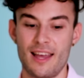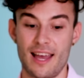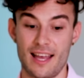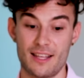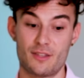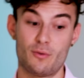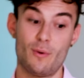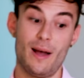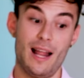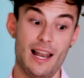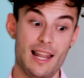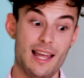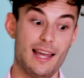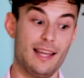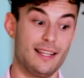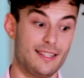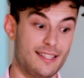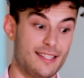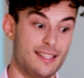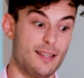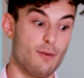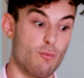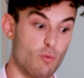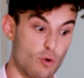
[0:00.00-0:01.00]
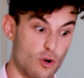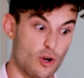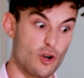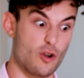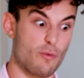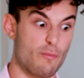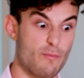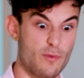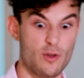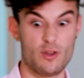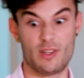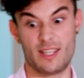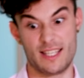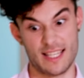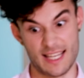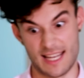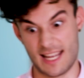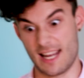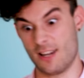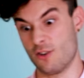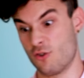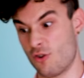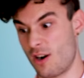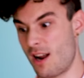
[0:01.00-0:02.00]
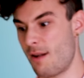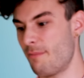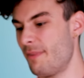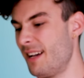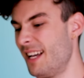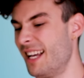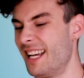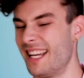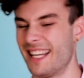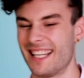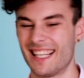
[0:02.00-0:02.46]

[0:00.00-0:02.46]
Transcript: as well as the world of music and drama